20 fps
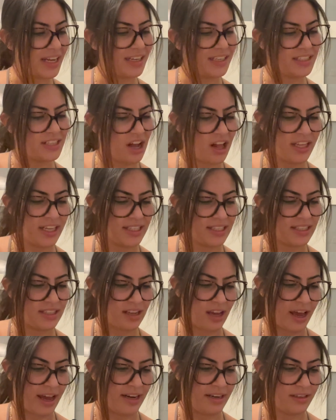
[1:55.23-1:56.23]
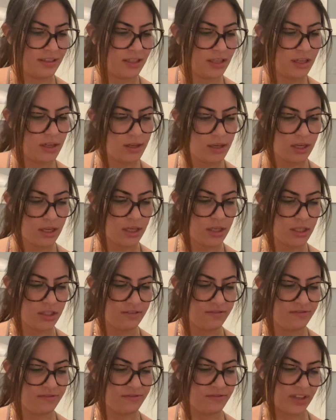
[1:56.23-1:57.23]
Talia sighed.
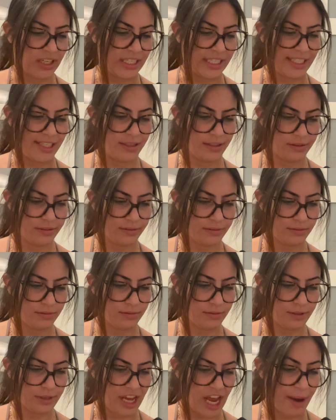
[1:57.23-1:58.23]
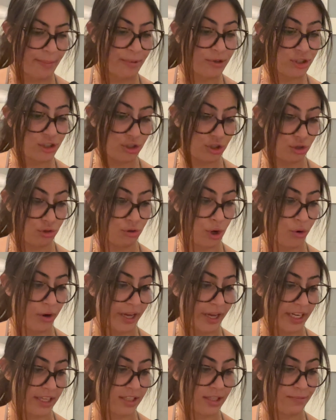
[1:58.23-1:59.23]
Fine, how about you two go
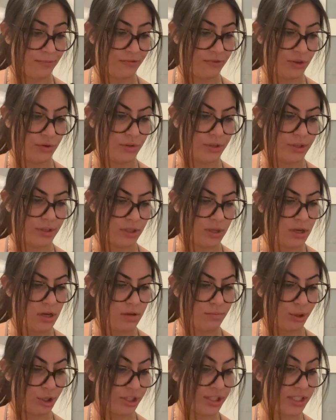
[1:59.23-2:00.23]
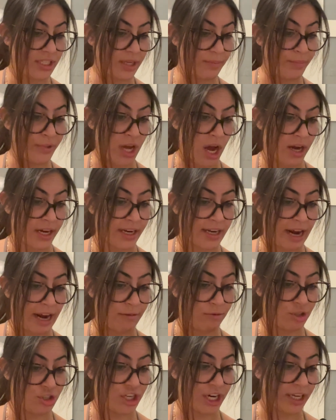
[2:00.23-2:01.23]
get us some food? Percy, Bianca, and I
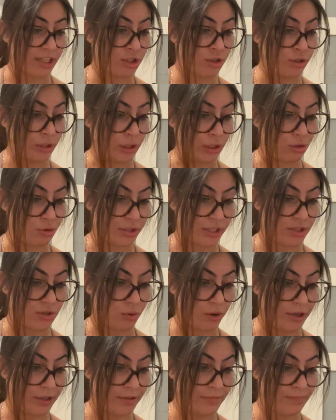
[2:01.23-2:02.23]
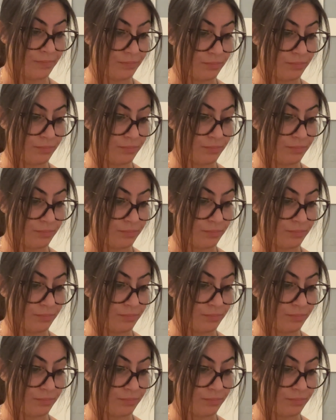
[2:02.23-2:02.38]
will check in the grocery store.